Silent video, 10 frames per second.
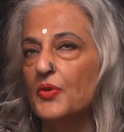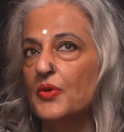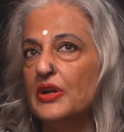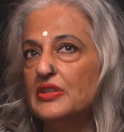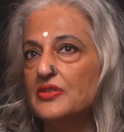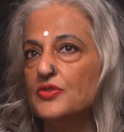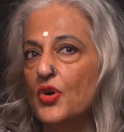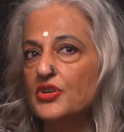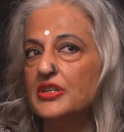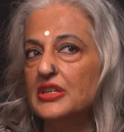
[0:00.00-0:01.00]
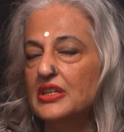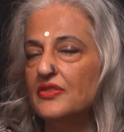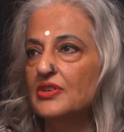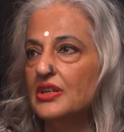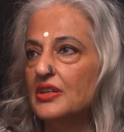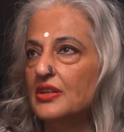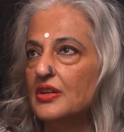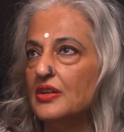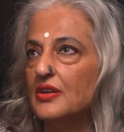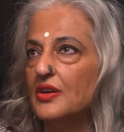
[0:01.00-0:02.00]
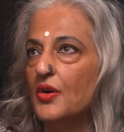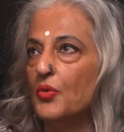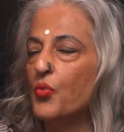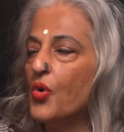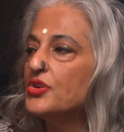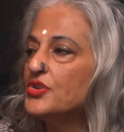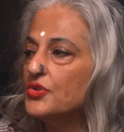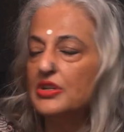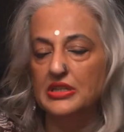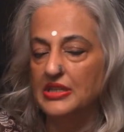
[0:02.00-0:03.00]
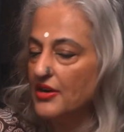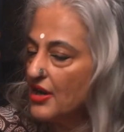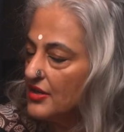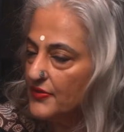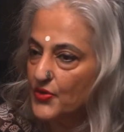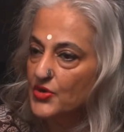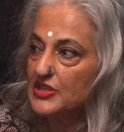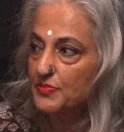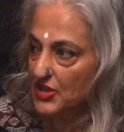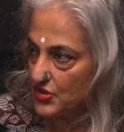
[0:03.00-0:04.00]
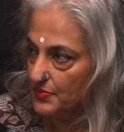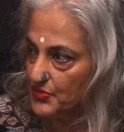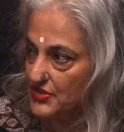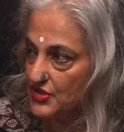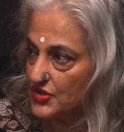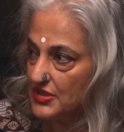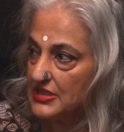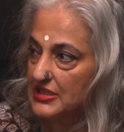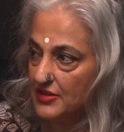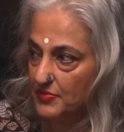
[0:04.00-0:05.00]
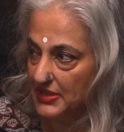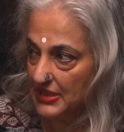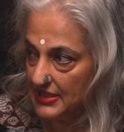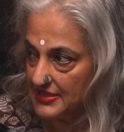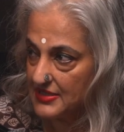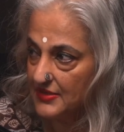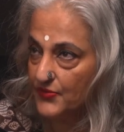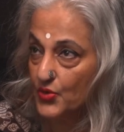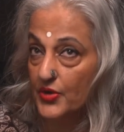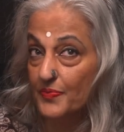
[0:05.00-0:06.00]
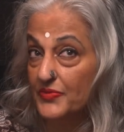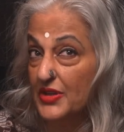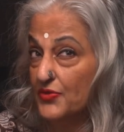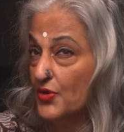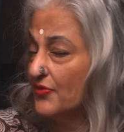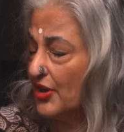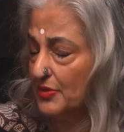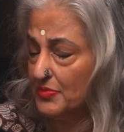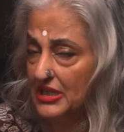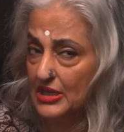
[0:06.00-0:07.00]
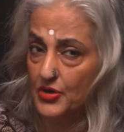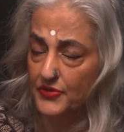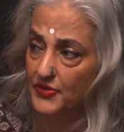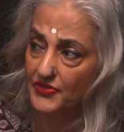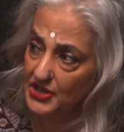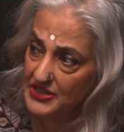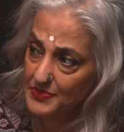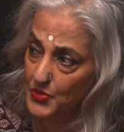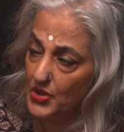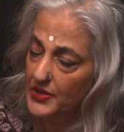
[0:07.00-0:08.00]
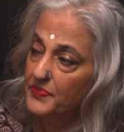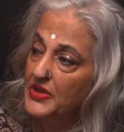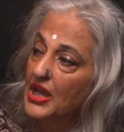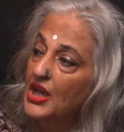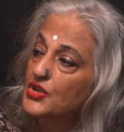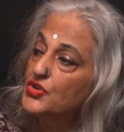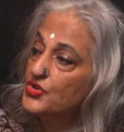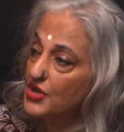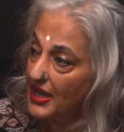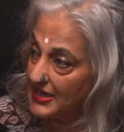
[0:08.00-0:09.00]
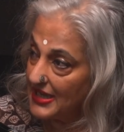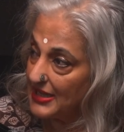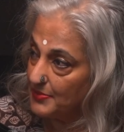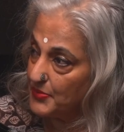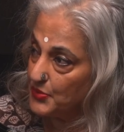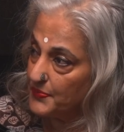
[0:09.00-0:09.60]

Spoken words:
it's not even there are, of course, special positions that have been listed for if you're very big or if you're very small to try and help you.